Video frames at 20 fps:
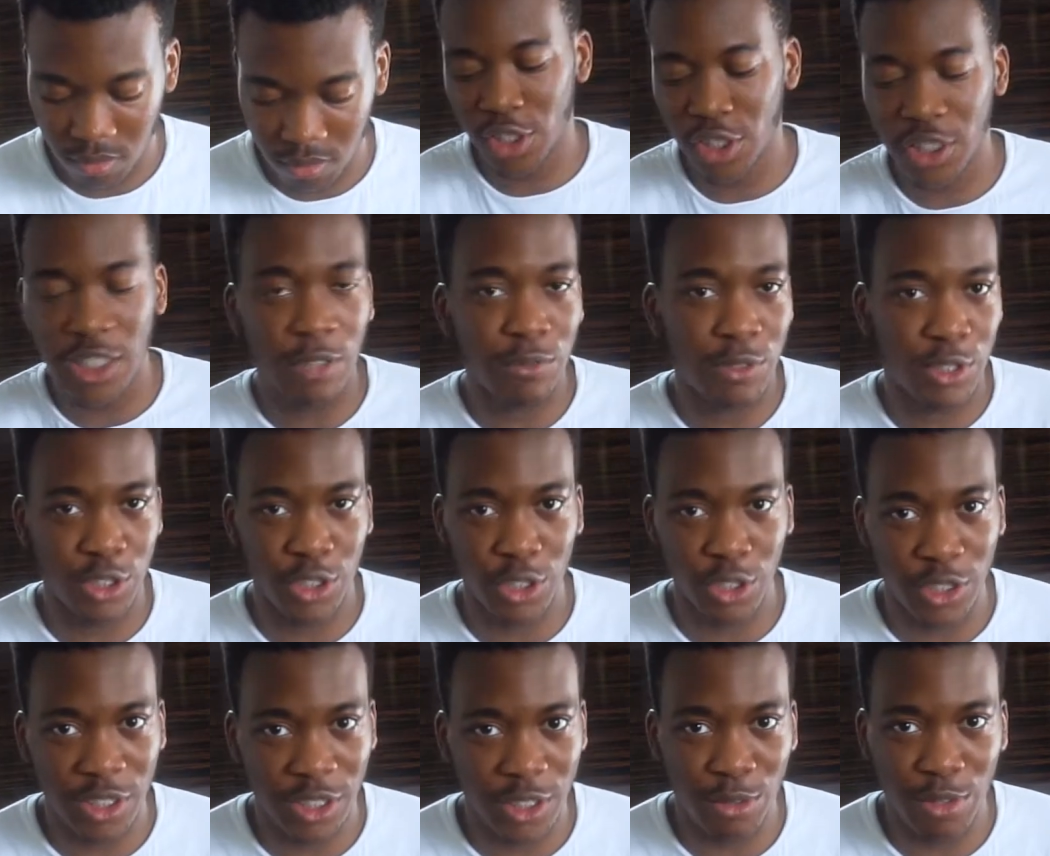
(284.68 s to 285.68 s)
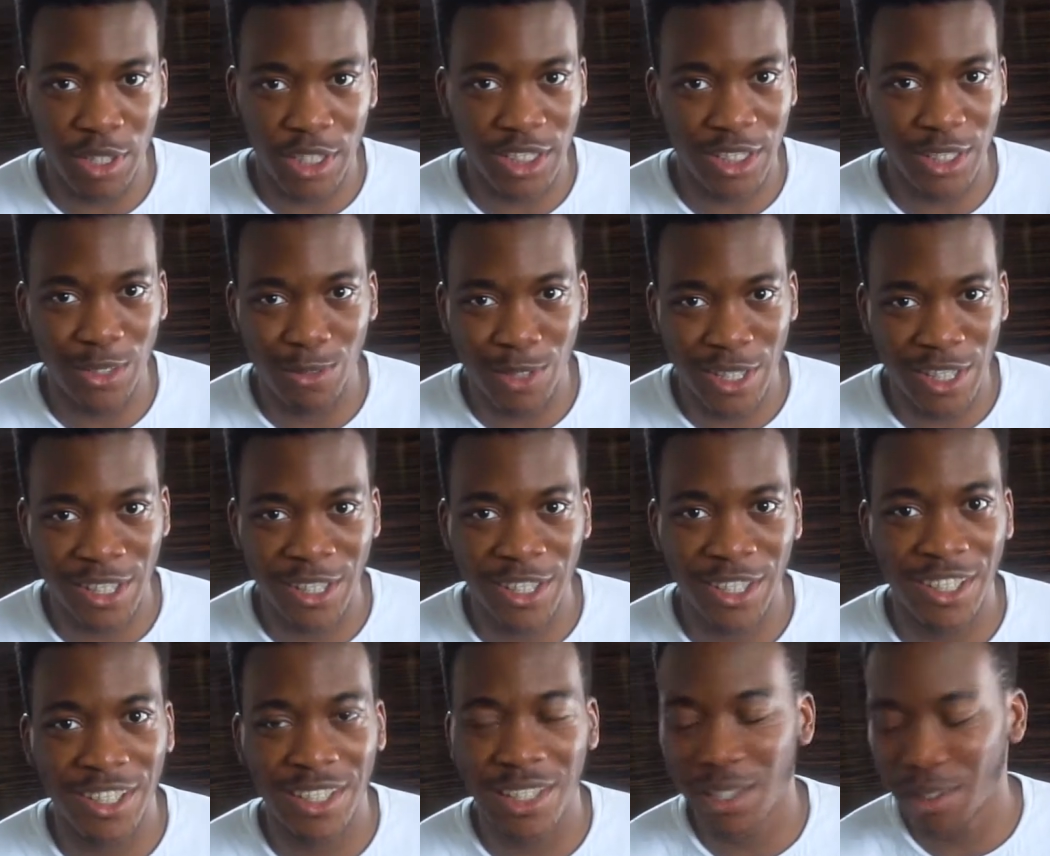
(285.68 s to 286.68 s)
just have to use your own discretion when
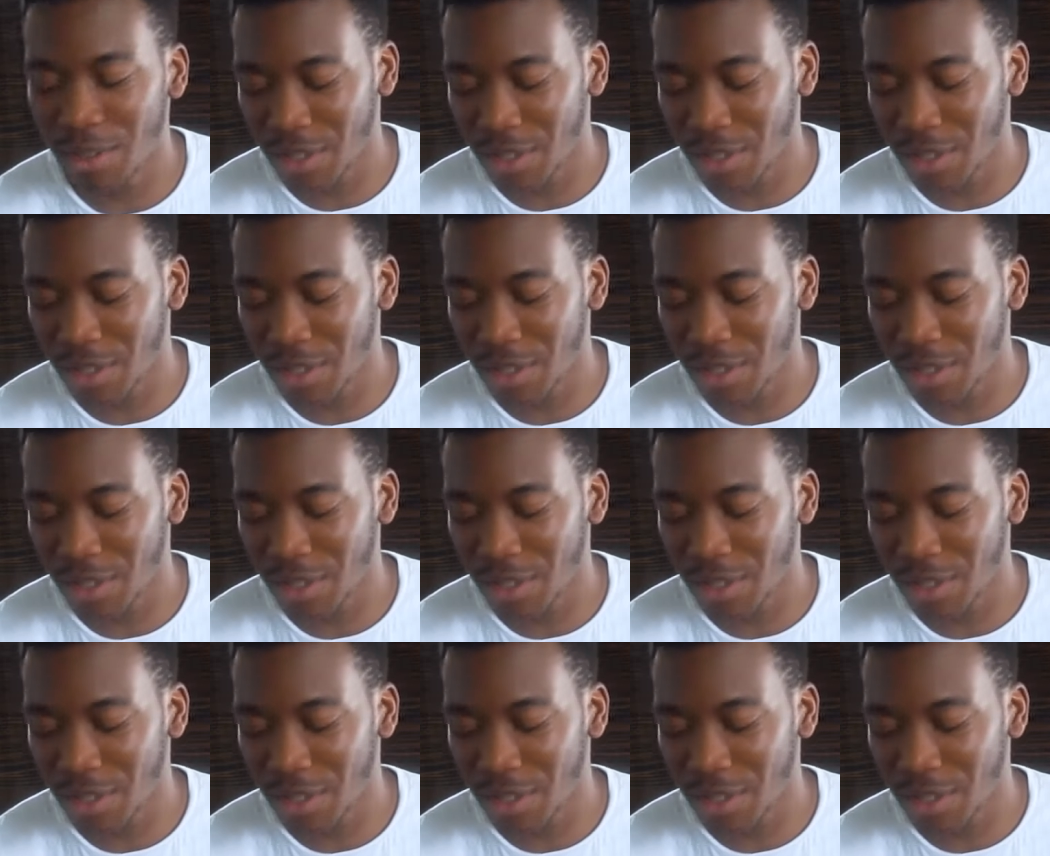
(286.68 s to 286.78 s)
you're